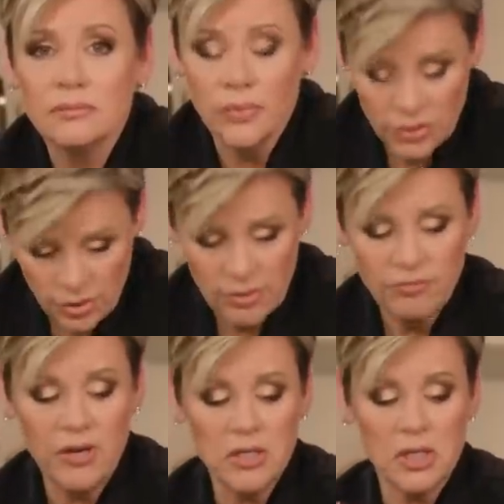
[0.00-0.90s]
With your
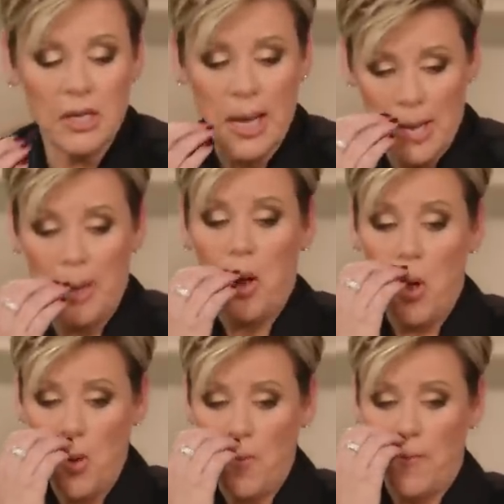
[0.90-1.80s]
confession. And
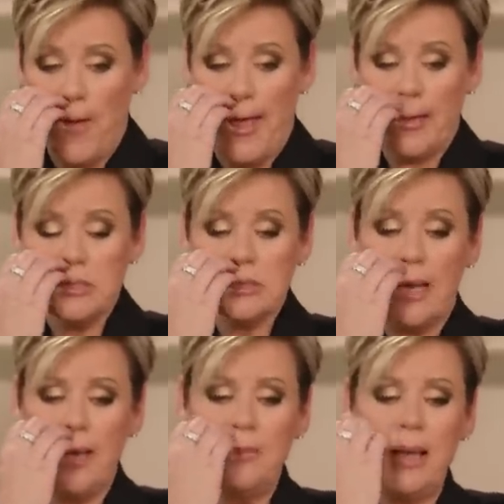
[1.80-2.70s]
hold fast.
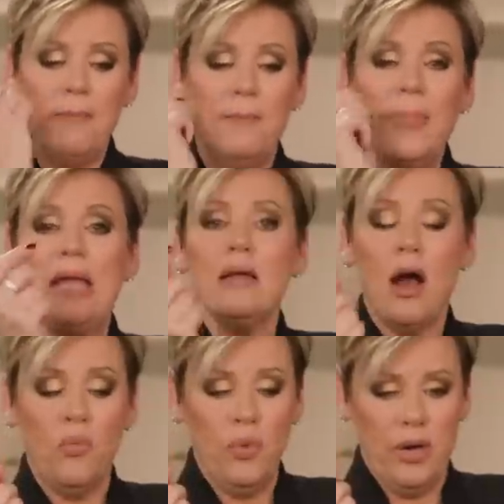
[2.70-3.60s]
Amen. Be
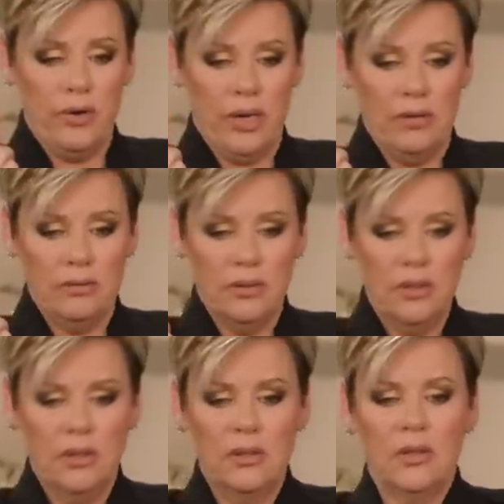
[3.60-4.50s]
not weary.
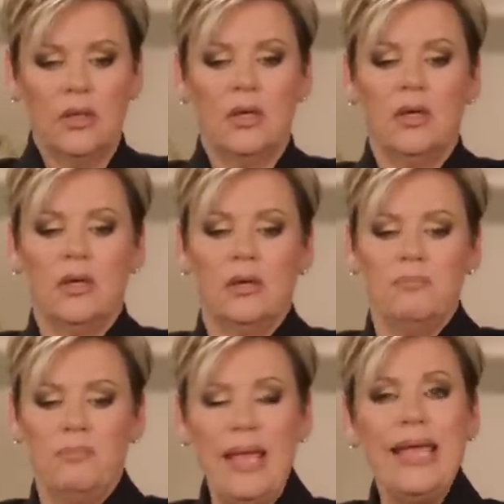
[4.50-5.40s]

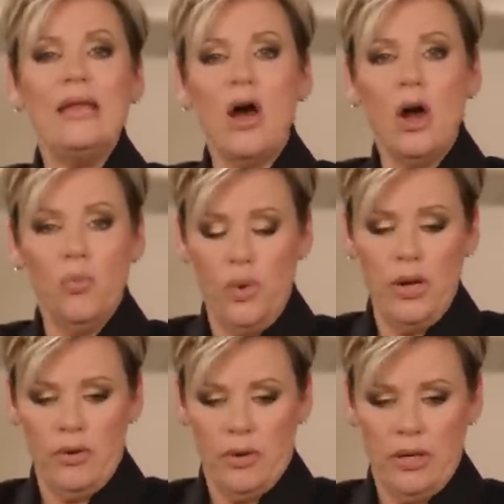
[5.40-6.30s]
Be not
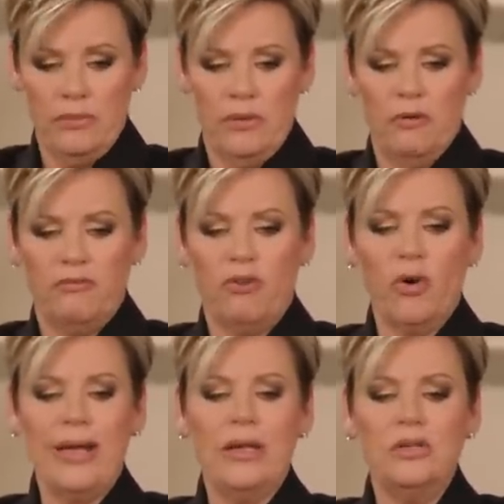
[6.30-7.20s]
weary,
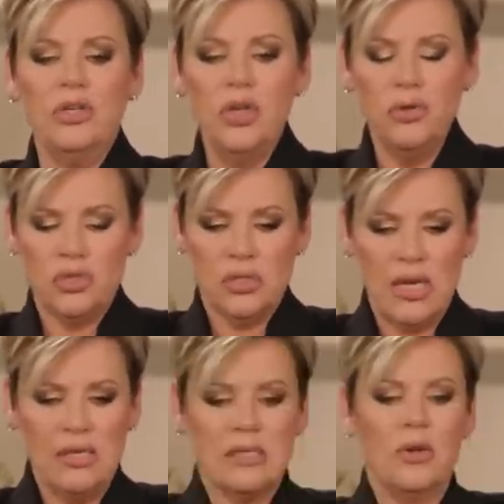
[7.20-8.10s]
for in due
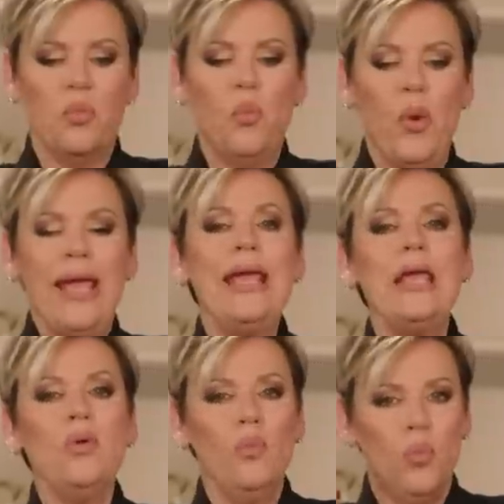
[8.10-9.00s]
season
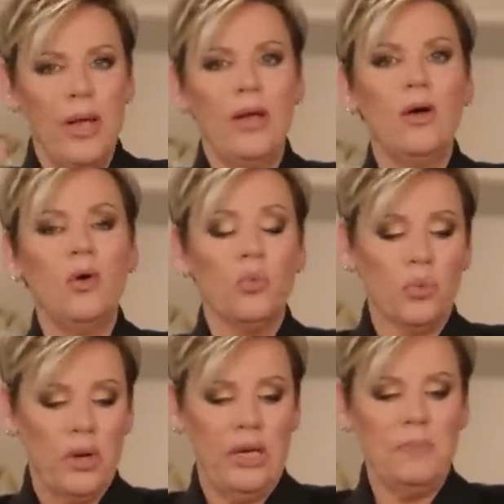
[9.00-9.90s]
we will
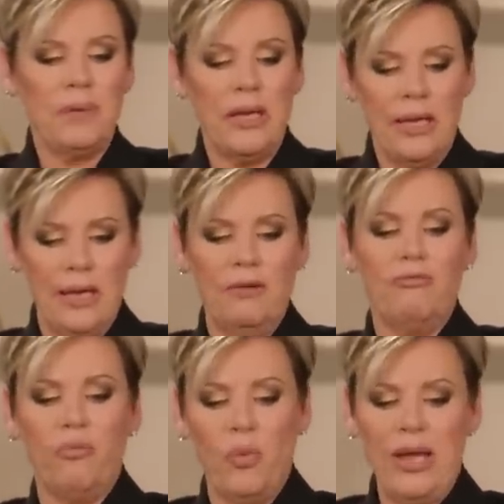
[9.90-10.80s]
reap
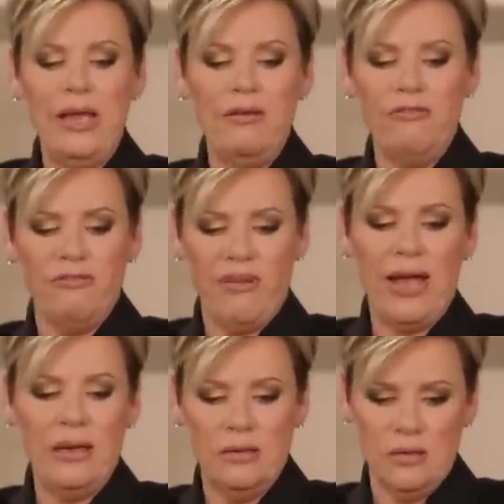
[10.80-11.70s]
if we
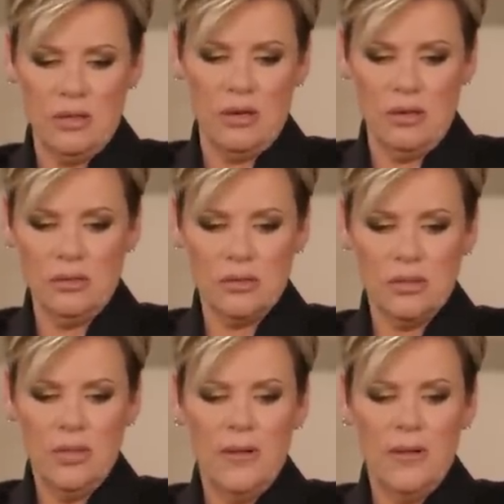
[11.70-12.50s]
faint not.